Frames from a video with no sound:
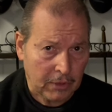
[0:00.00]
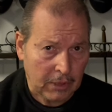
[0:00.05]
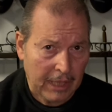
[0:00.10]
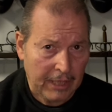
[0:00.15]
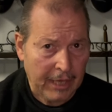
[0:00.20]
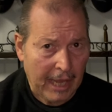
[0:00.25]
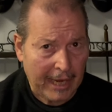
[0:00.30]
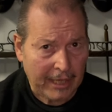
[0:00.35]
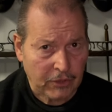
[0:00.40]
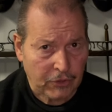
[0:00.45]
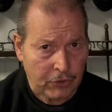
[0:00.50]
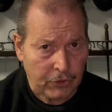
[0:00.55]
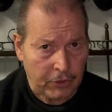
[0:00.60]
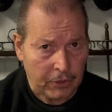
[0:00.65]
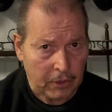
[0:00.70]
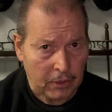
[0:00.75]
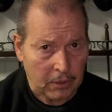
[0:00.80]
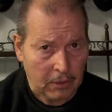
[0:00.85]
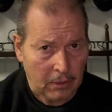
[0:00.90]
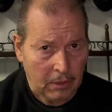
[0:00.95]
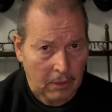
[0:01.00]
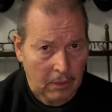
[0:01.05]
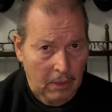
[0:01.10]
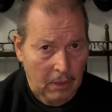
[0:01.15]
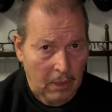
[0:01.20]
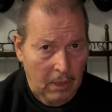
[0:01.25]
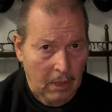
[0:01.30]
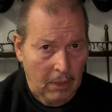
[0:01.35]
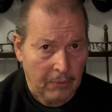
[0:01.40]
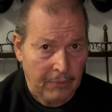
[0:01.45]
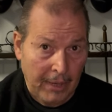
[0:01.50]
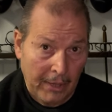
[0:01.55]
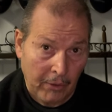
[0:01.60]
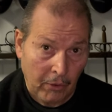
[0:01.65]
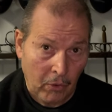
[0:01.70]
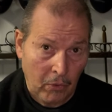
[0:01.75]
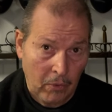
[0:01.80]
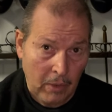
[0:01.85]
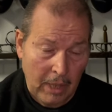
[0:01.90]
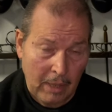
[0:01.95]
and external,
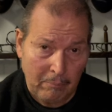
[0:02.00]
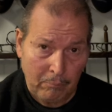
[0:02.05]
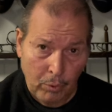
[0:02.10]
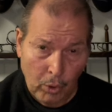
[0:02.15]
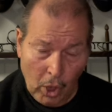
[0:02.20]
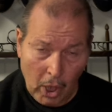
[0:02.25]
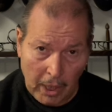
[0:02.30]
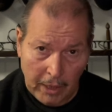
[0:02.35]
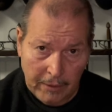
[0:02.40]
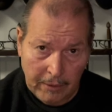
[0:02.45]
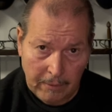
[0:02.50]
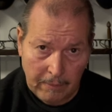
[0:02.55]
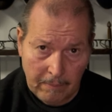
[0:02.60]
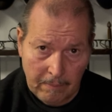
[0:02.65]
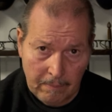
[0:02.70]
narrow and broad.